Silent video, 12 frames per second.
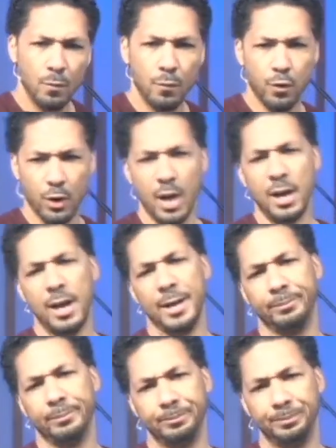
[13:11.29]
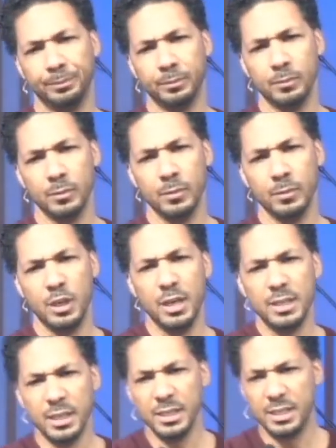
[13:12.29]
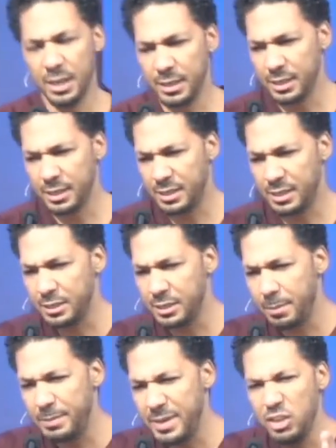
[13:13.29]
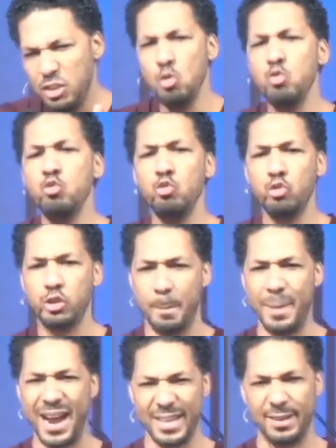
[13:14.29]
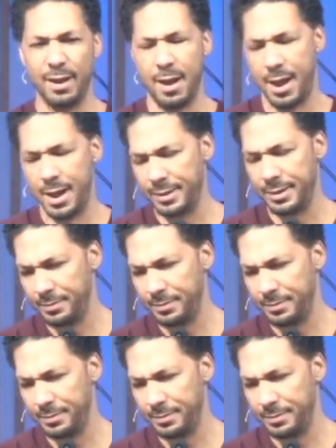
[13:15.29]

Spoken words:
for God, to be used by God.